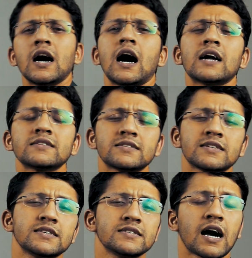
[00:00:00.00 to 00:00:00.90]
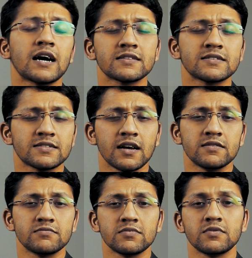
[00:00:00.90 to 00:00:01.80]
and
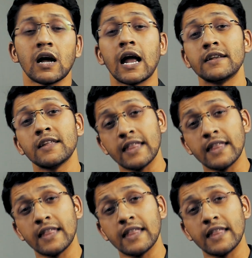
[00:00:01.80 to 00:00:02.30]
the